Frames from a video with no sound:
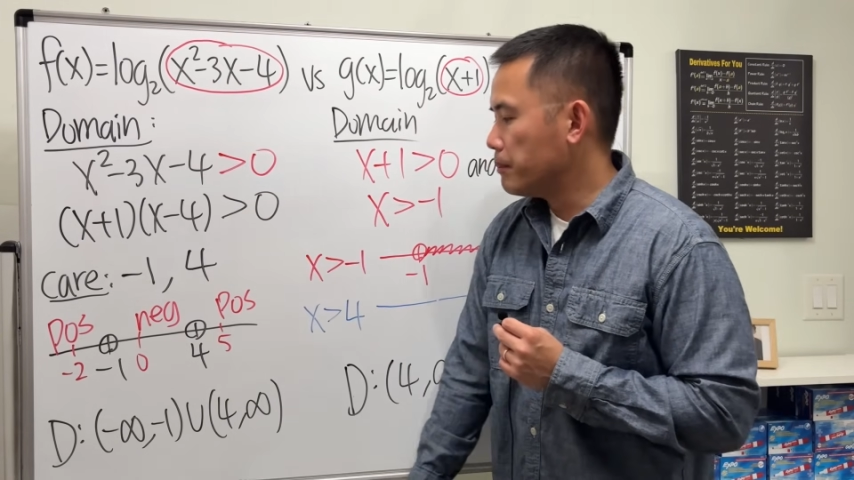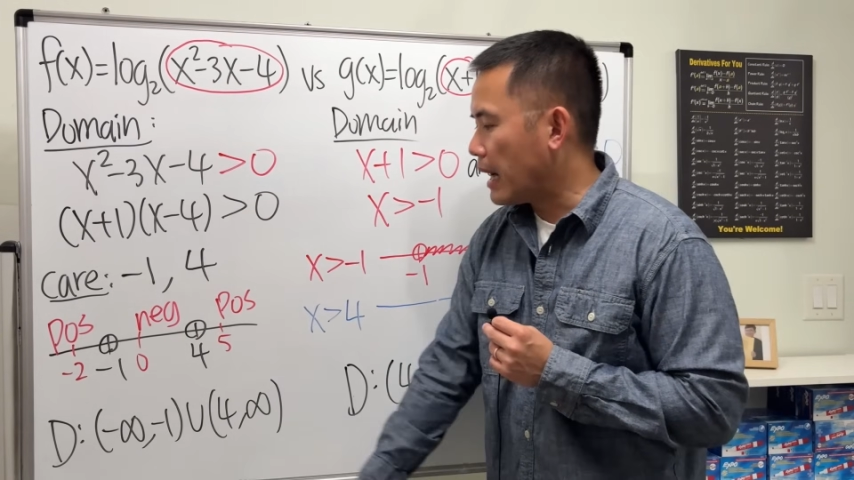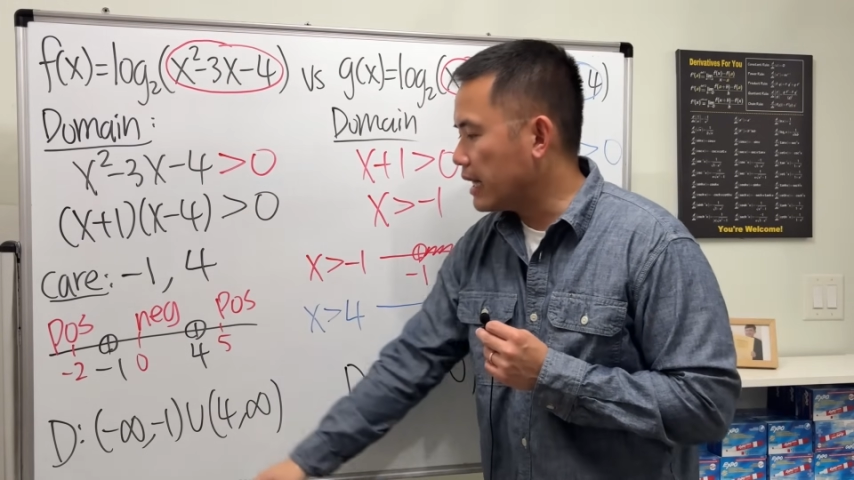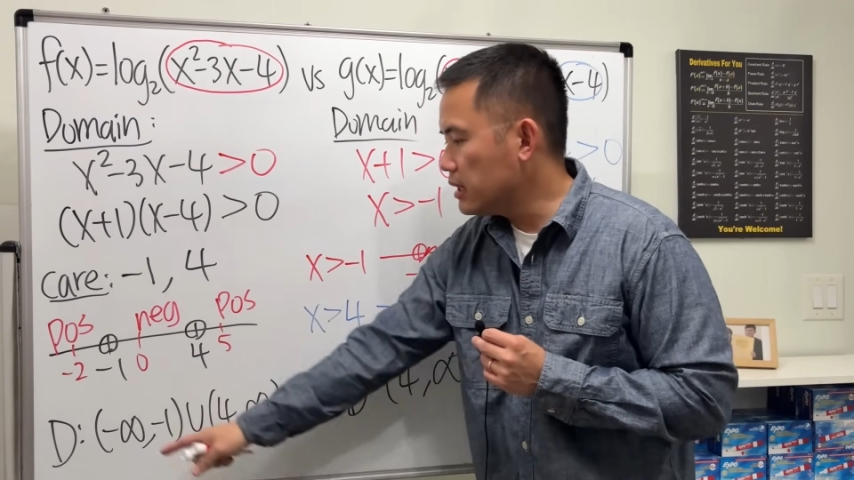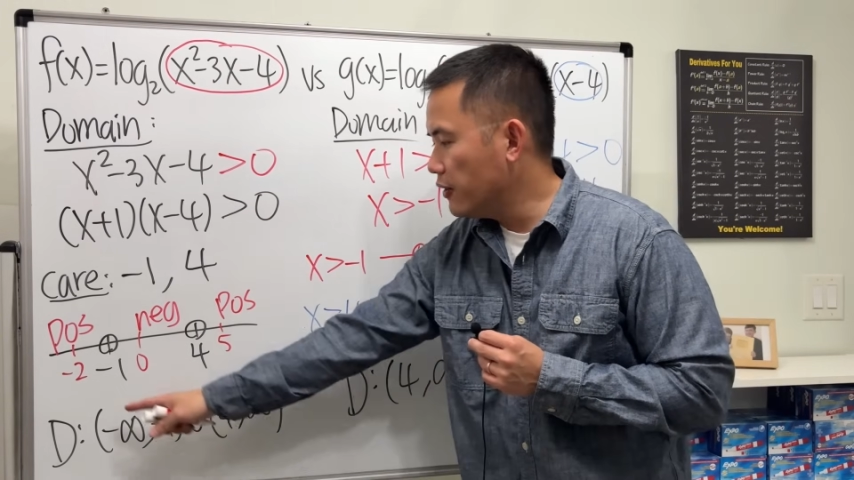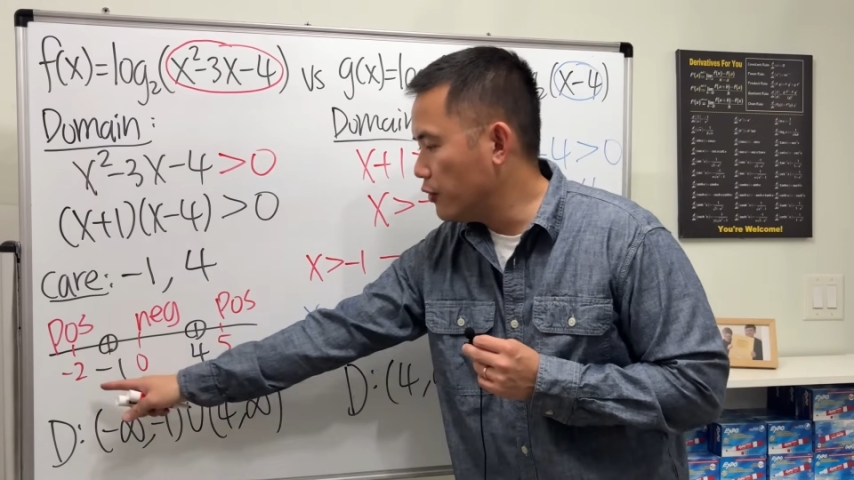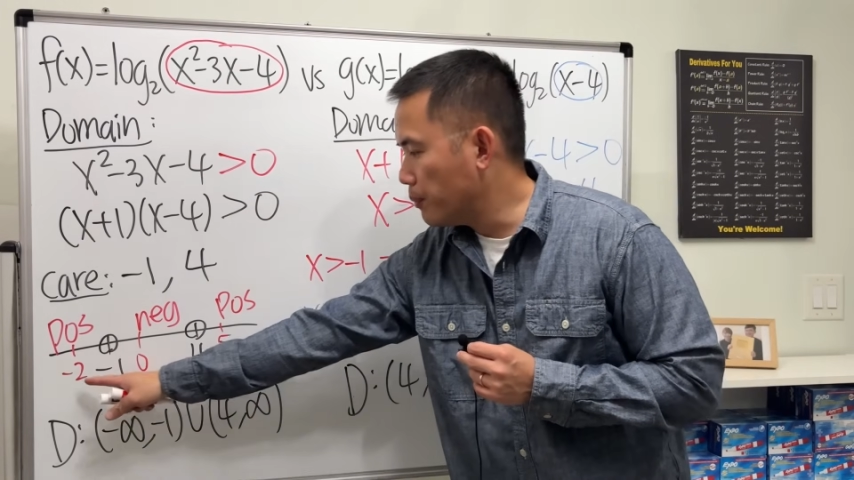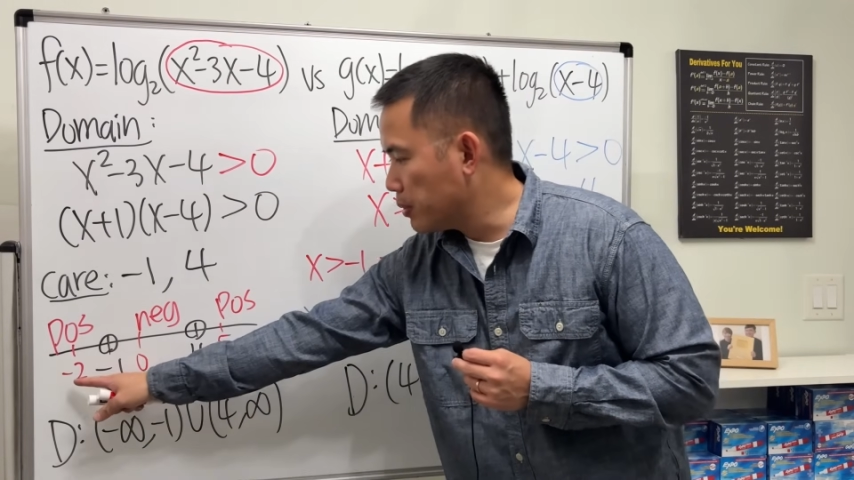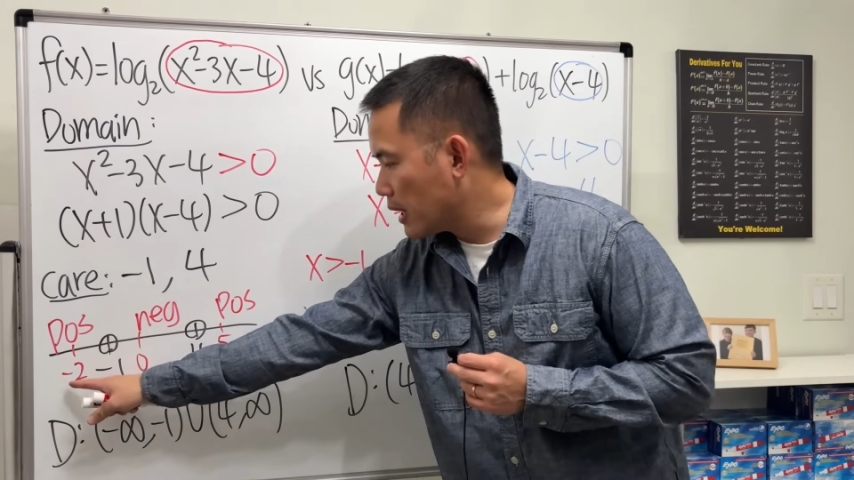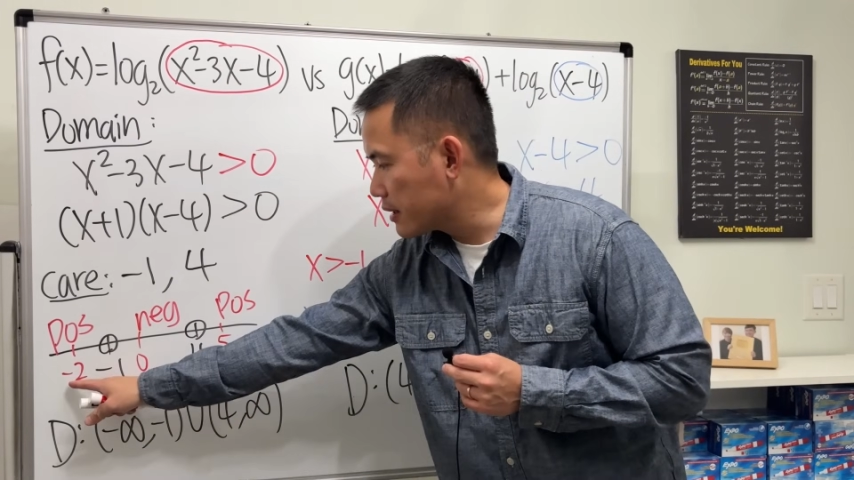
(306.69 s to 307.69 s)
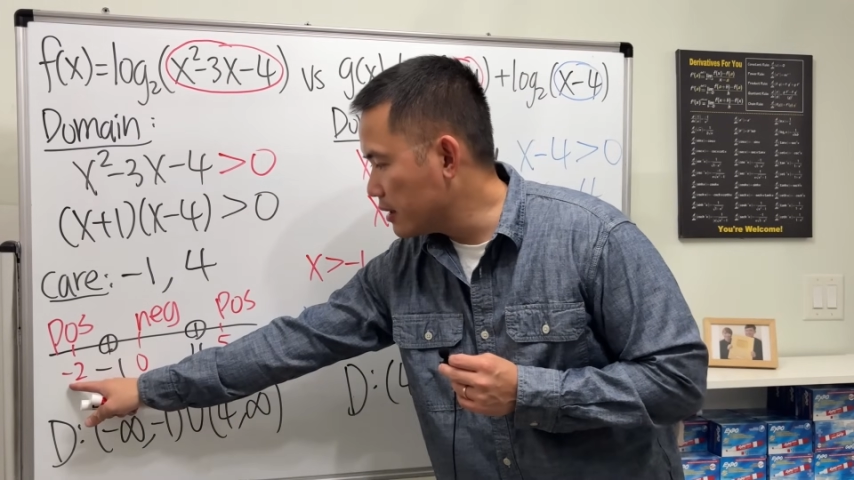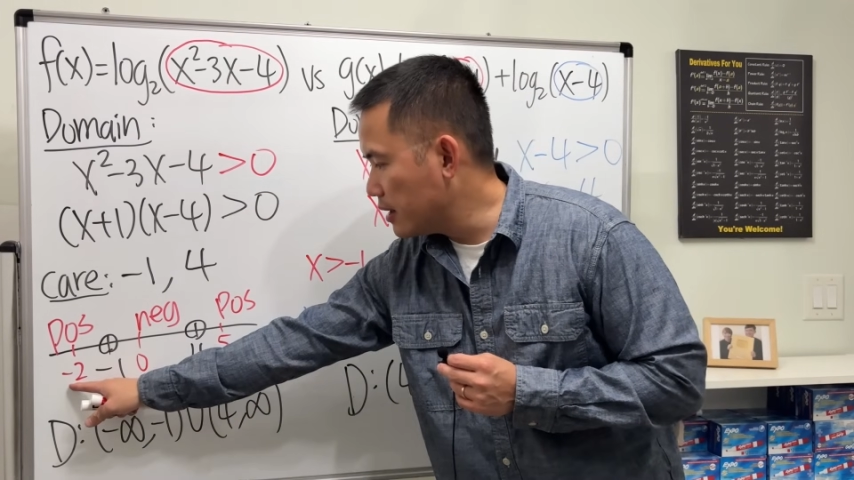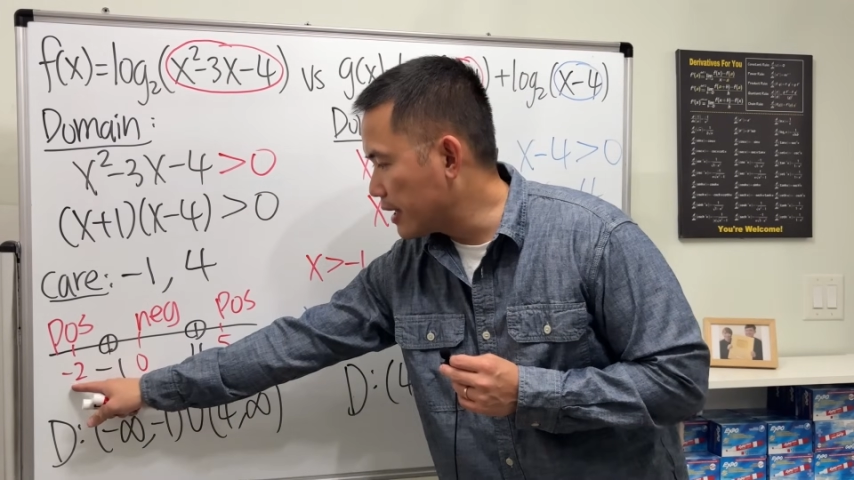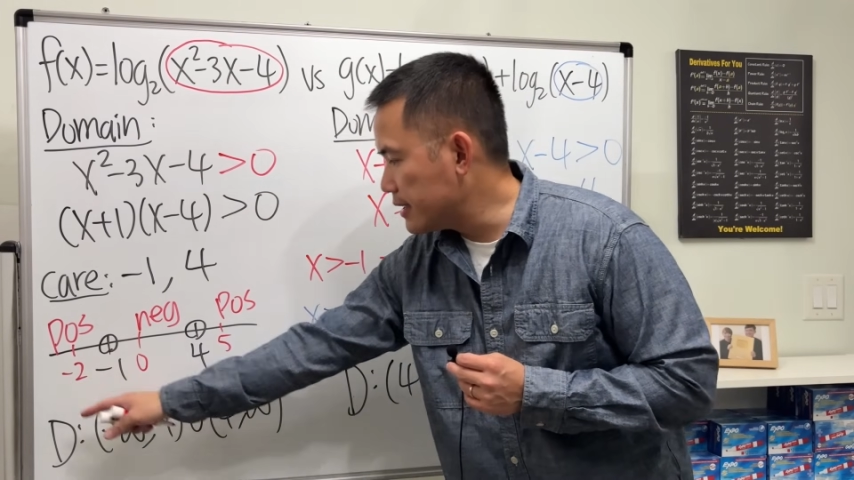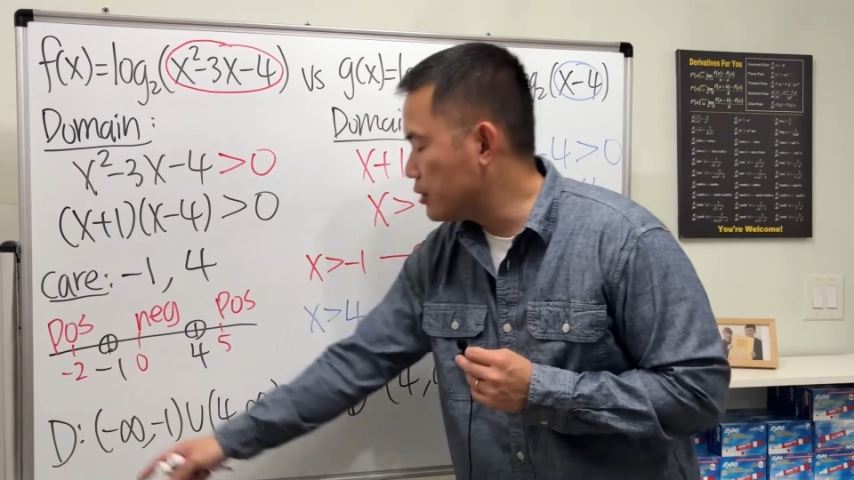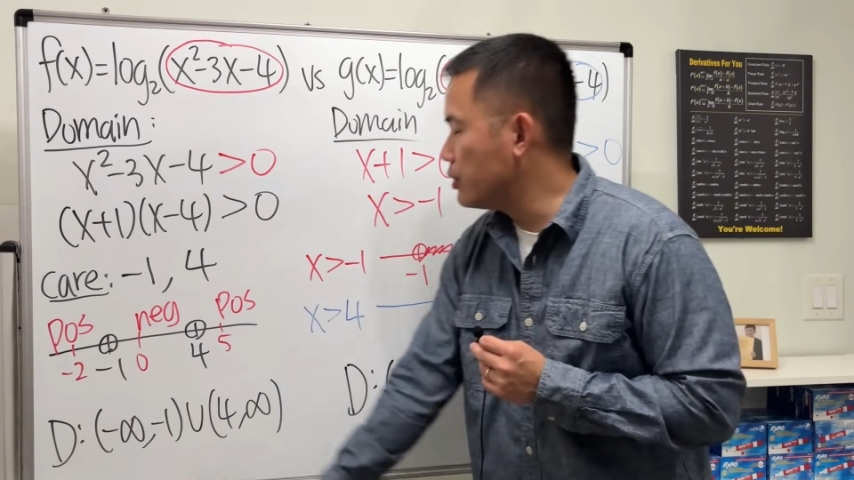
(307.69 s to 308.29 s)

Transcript: But if you plug in negative